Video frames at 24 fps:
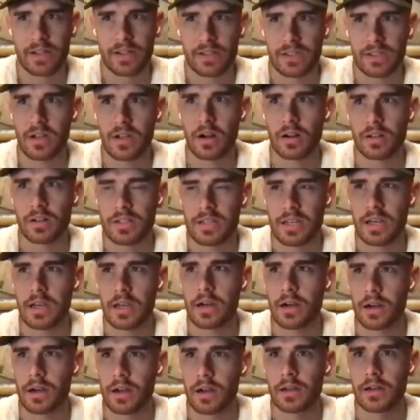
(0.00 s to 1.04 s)
That starts
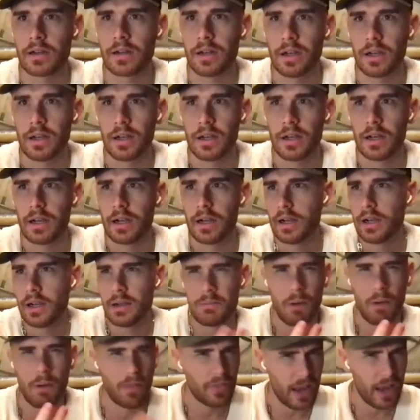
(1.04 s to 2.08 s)
here in a
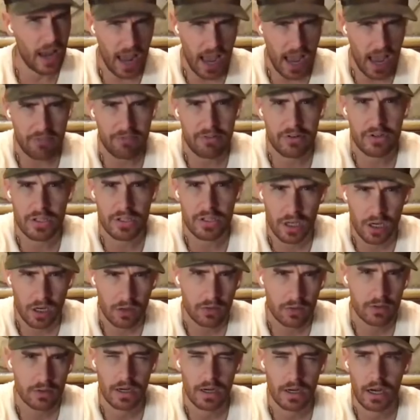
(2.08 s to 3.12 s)
month and a half or
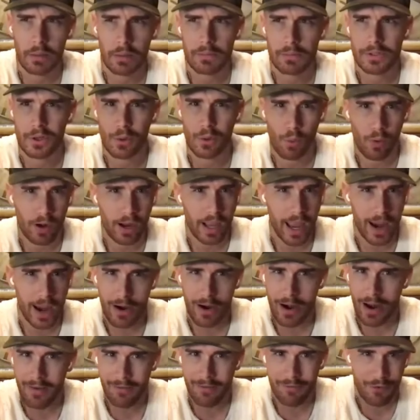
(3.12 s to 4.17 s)
so. Um, so we're
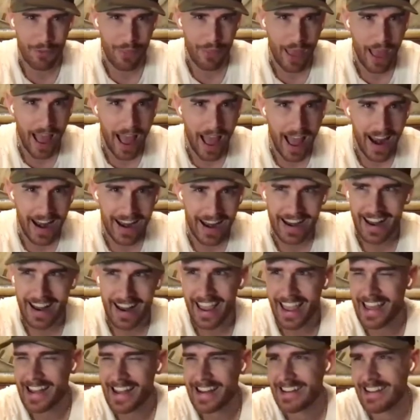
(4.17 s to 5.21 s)
gearing up for that, and
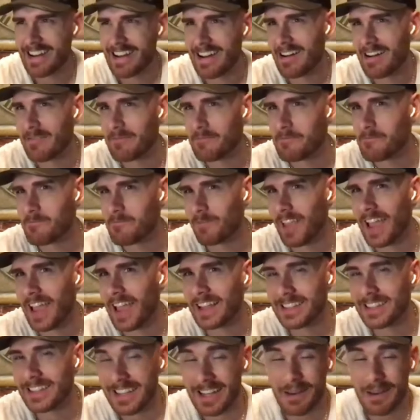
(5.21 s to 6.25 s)
and um,
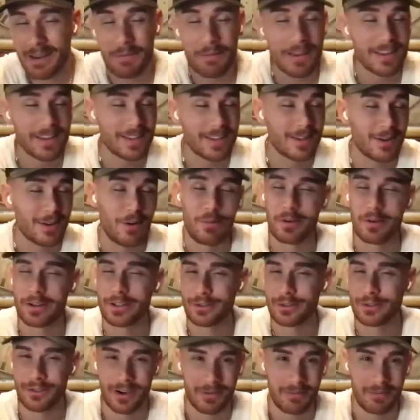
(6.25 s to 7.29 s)
it's gonna be so
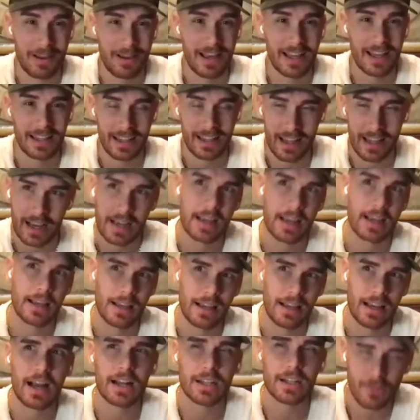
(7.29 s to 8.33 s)
much fun, man. Like
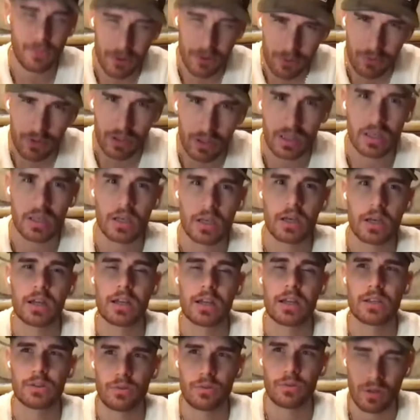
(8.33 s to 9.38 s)
God's been really
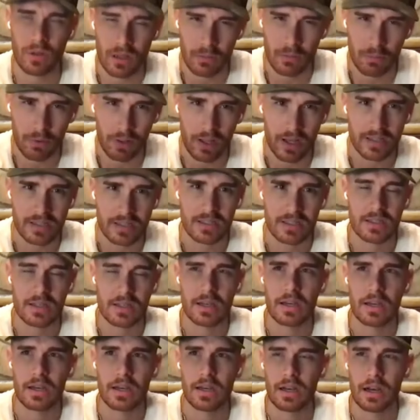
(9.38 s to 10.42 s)
good. He's really blessed
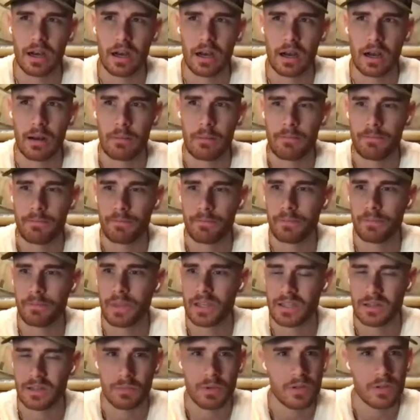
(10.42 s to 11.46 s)
um,
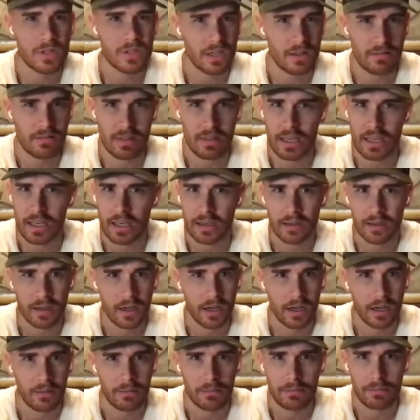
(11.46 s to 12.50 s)
this music thing
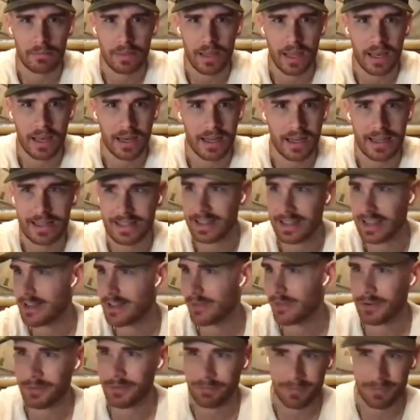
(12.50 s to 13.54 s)
that he's
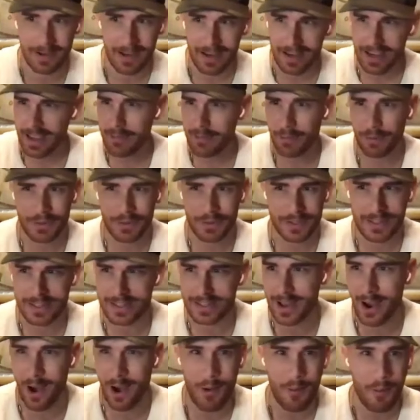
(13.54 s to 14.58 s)
even he put this
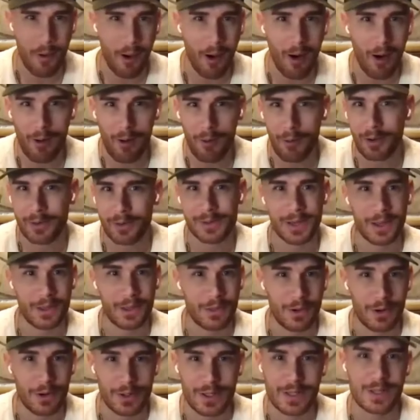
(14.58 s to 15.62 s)
desire in my heart when I was like
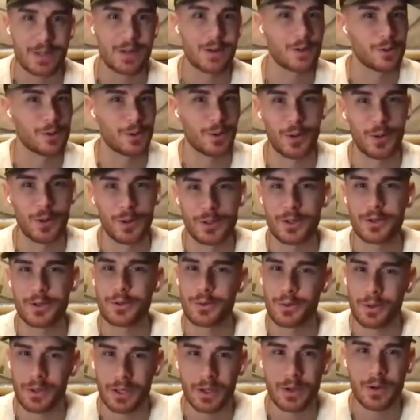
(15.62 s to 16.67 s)
13 years old. So
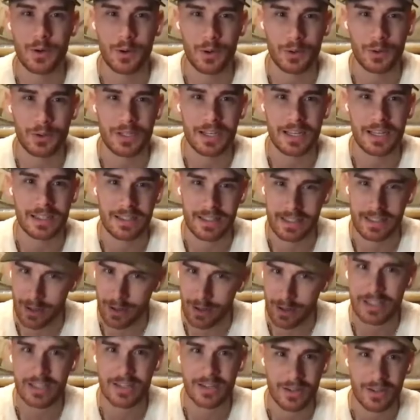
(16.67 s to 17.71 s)
it's really cool mm-hmm. to
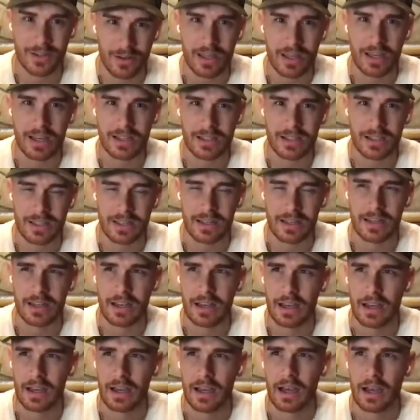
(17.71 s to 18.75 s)
still get to do this and
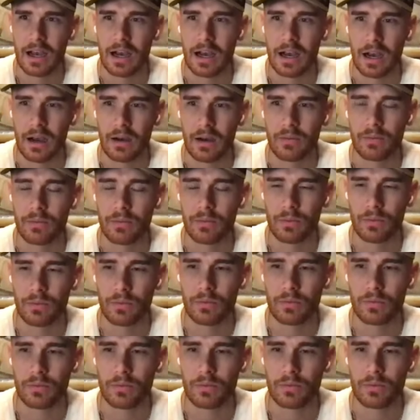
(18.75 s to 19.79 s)
uh,
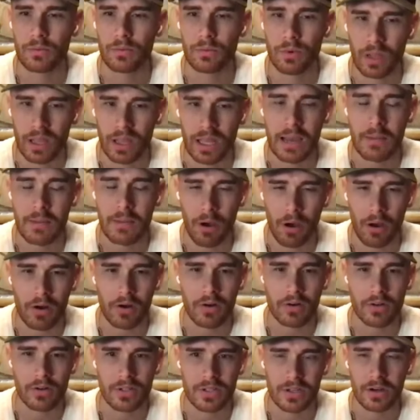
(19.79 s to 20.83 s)
really am honored.